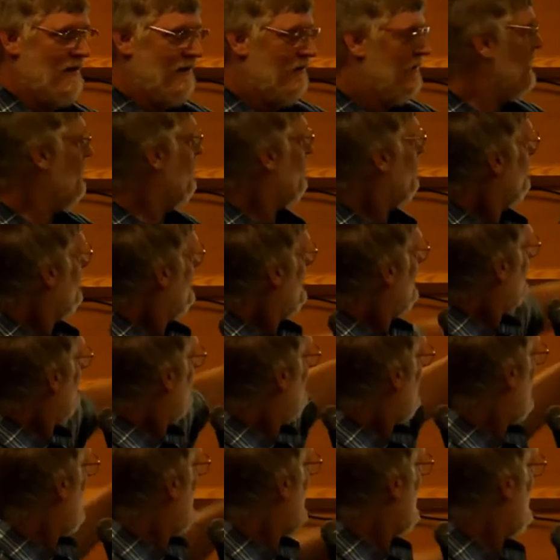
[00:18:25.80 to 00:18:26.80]
this this
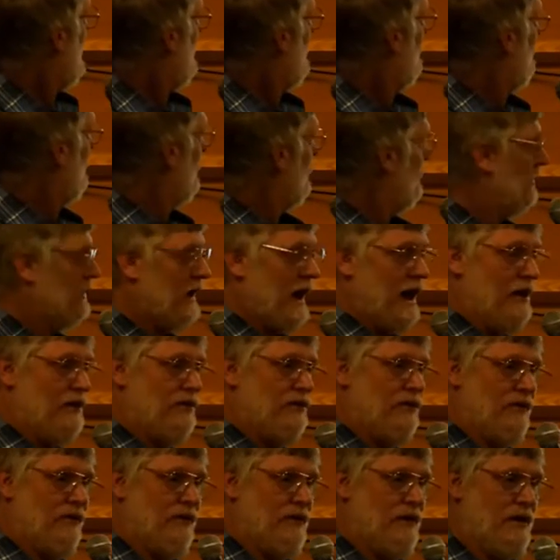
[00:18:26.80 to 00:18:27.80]
guy was
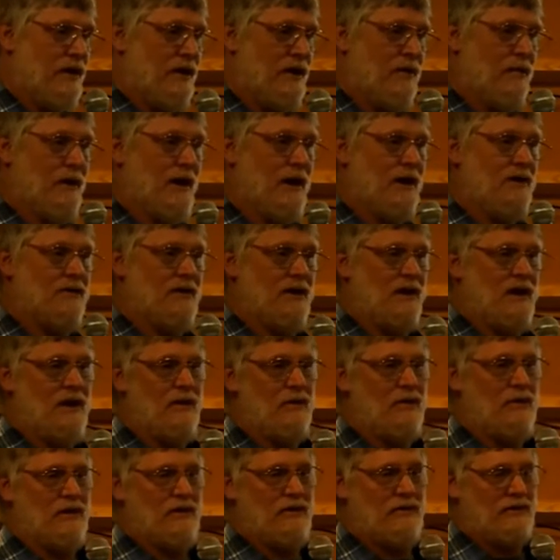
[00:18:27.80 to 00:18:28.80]
actually very amazing. He
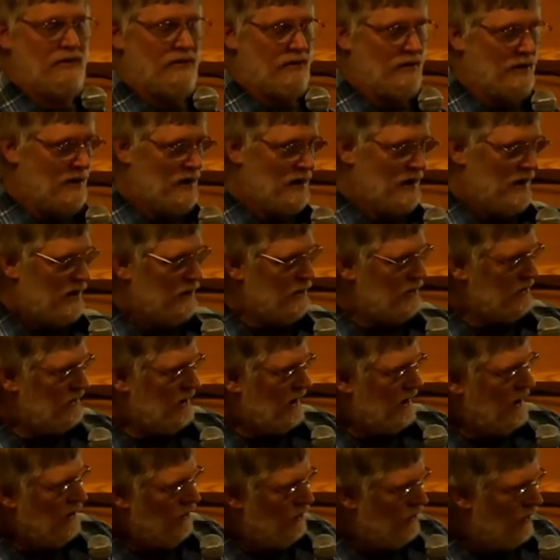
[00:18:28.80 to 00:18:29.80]
was he was
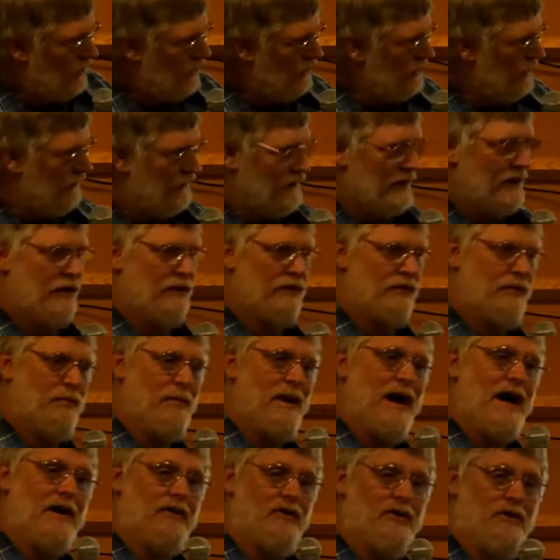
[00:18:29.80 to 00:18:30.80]
Teddy Roosevelt's
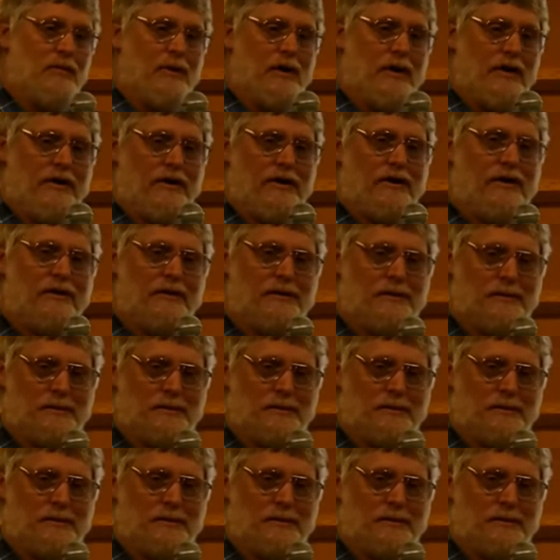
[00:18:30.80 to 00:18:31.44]
boxing partner.